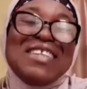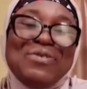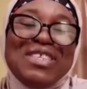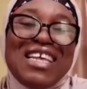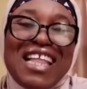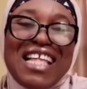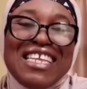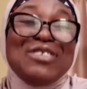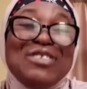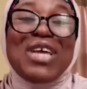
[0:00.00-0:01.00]
do say that
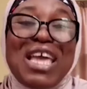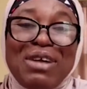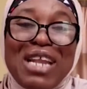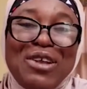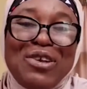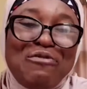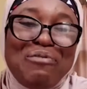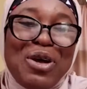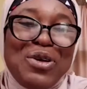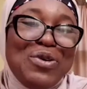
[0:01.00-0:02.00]
it's okay whether you love
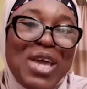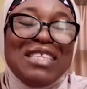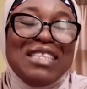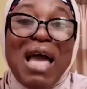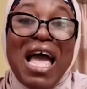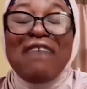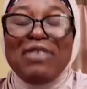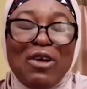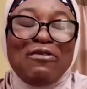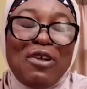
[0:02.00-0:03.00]
me or you hate me. I have
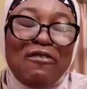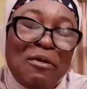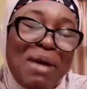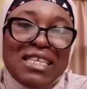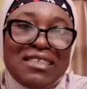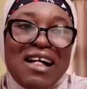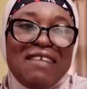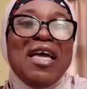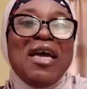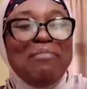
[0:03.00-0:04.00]
enough love for
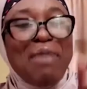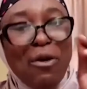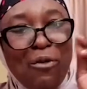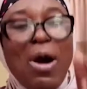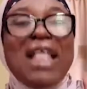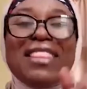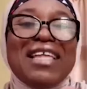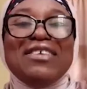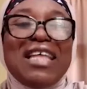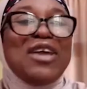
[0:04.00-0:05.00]
myself. But one thing
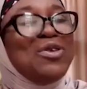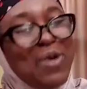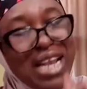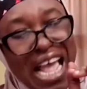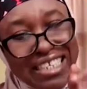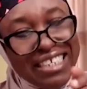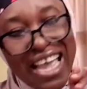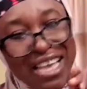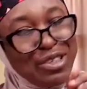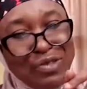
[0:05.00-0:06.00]
is that, when Aisha
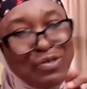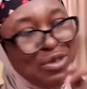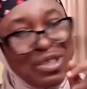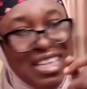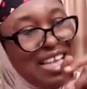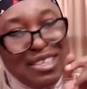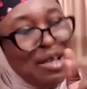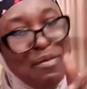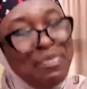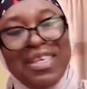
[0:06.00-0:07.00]
Yesufu says
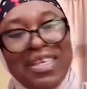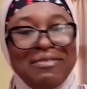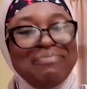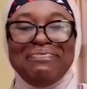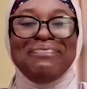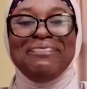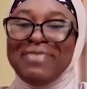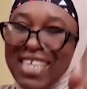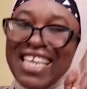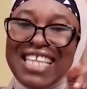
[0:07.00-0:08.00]
something,
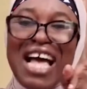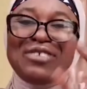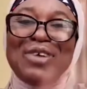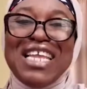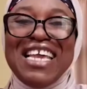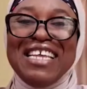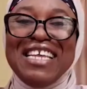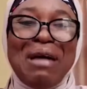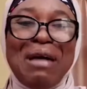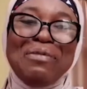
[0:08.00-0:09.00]
it actually is.
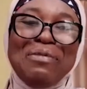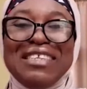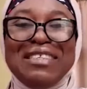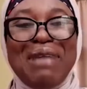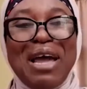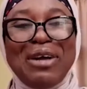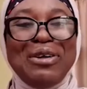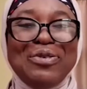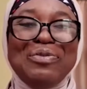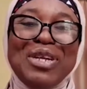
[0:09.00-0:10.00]
My mom says to my
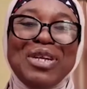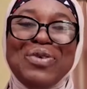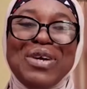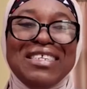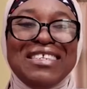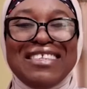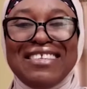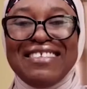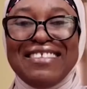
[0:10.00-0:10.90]
court, nobody wins.